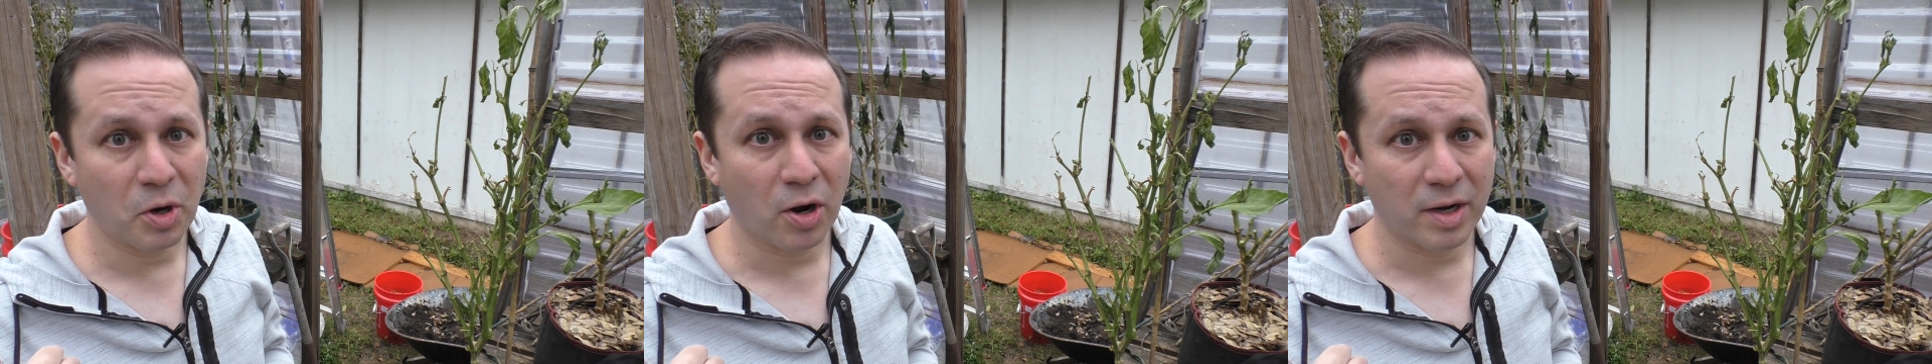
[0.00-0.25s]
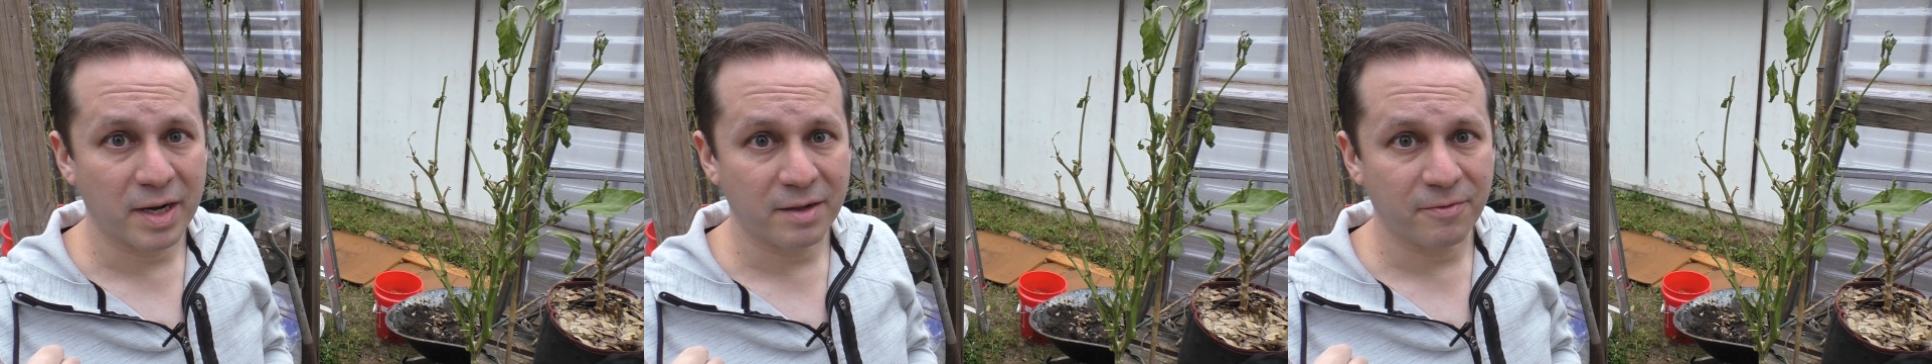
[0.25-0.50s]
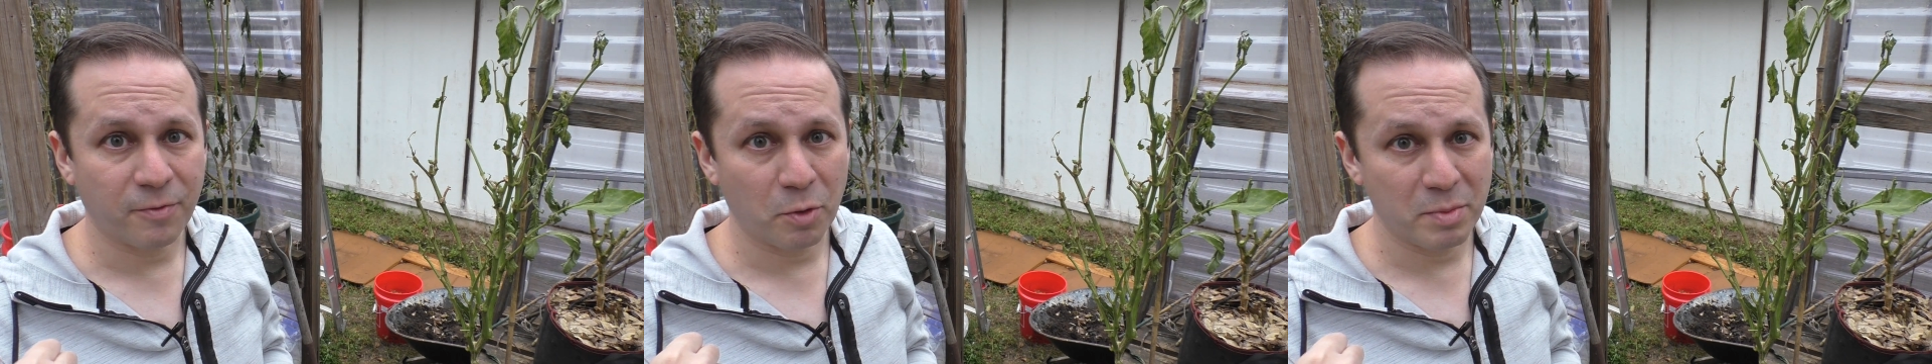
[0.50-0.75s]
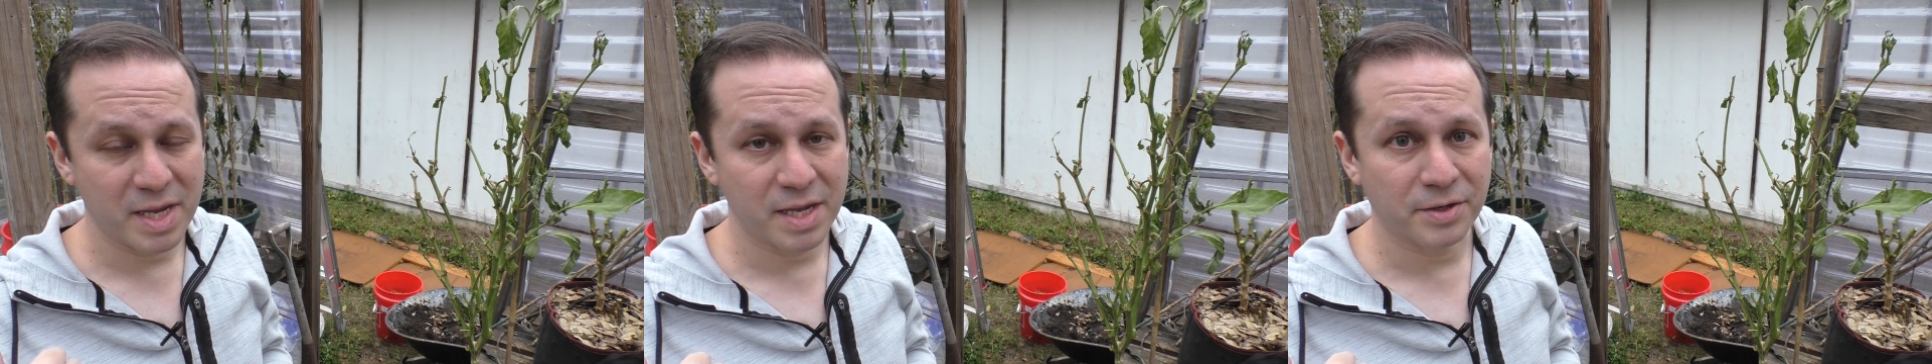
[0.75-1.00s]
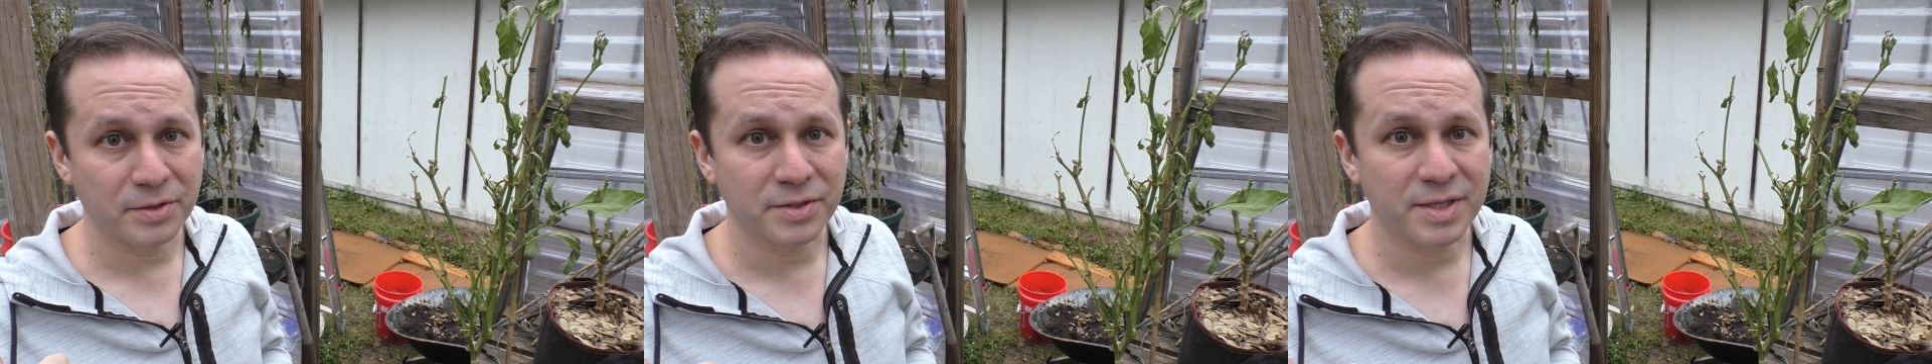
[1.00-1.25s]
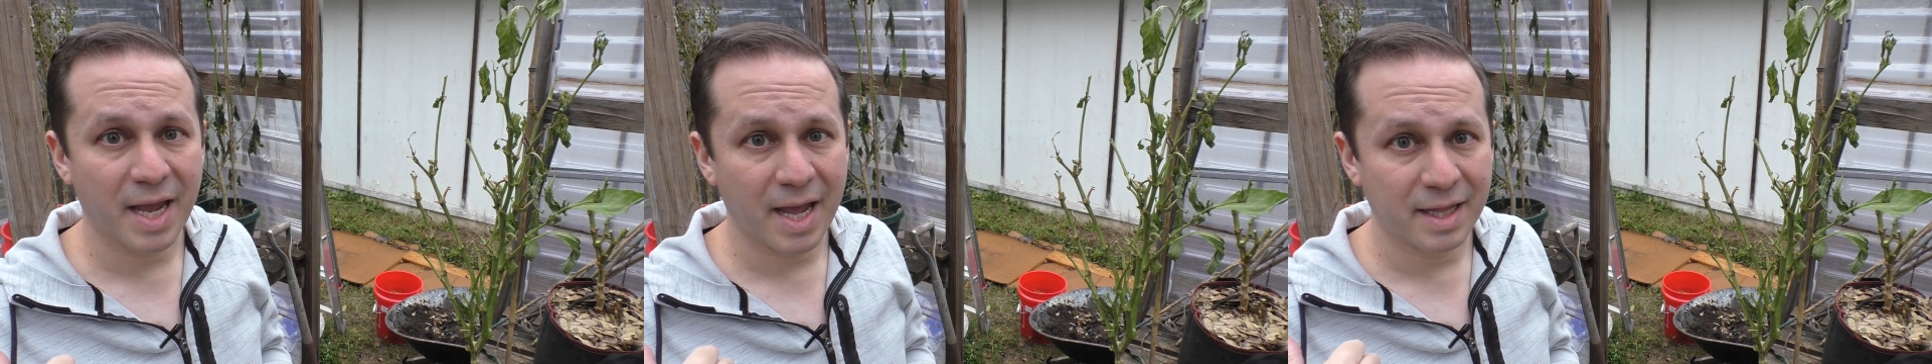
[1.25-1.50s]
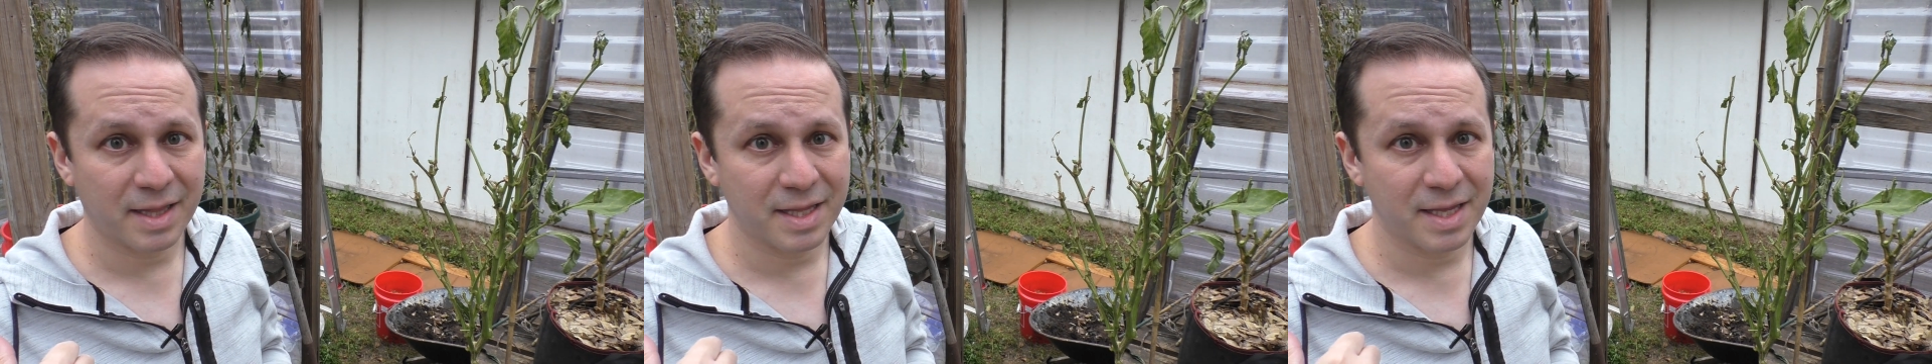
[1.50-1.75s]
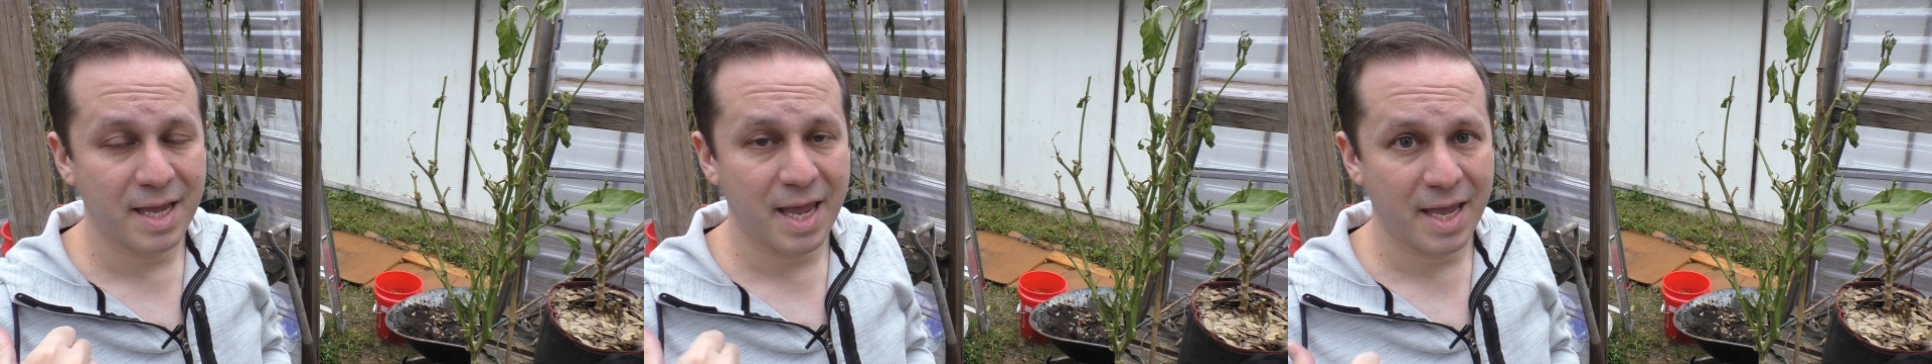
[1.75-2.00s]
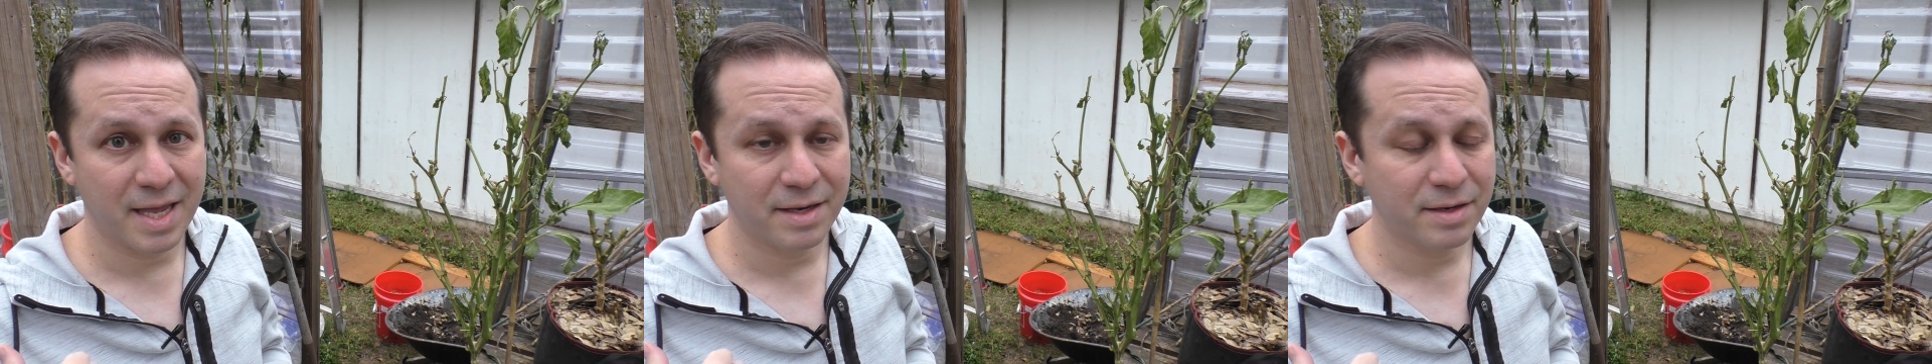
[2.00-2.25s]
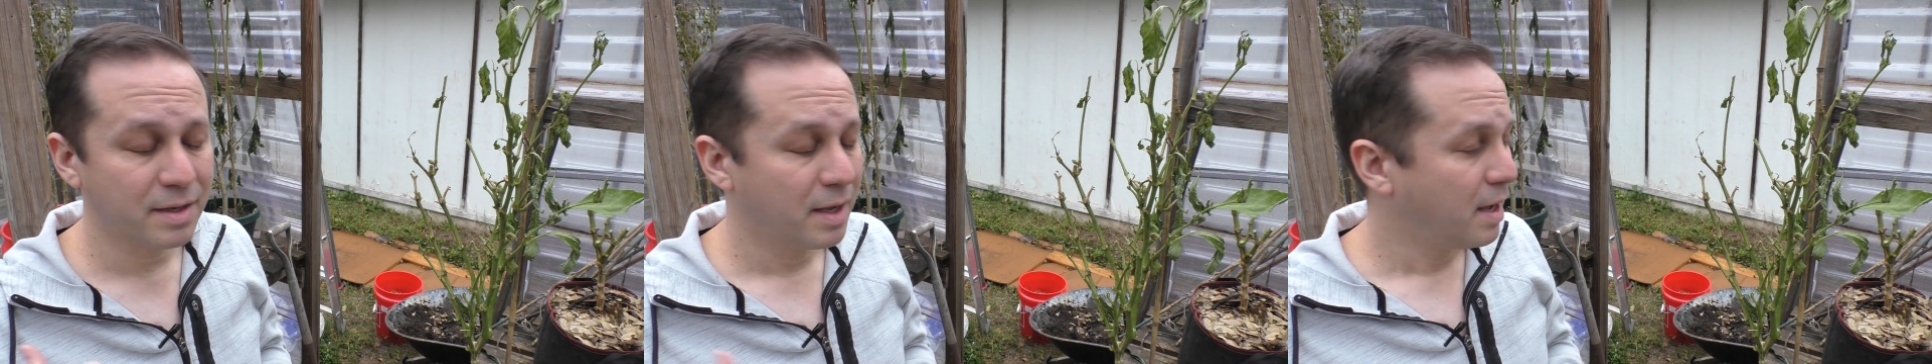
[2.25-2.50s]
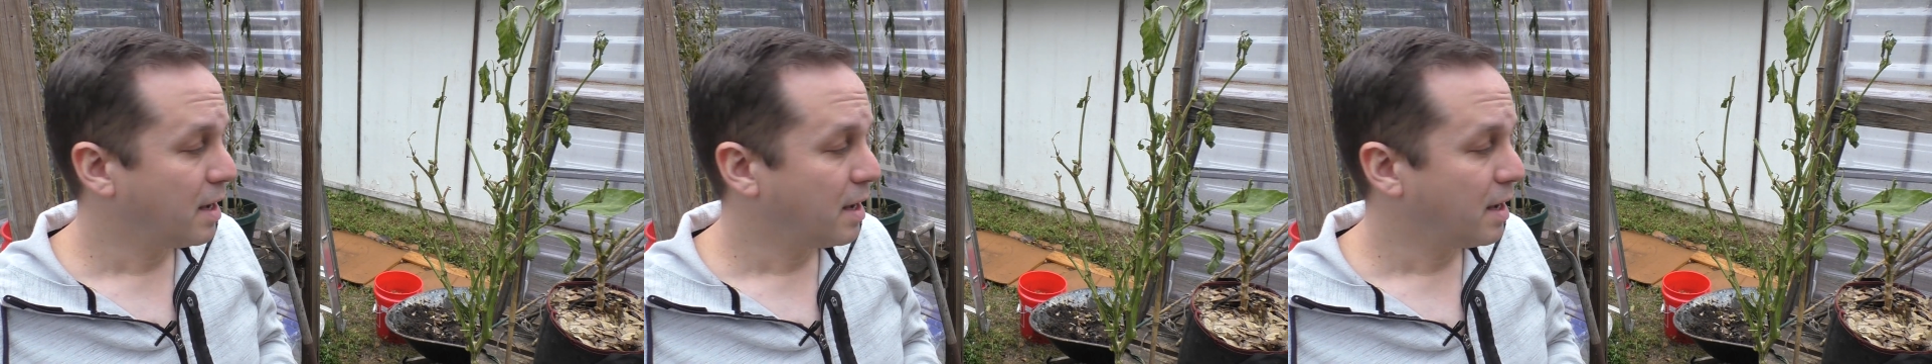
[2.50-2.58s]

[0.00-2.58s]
Gardening for Beginners, at the end.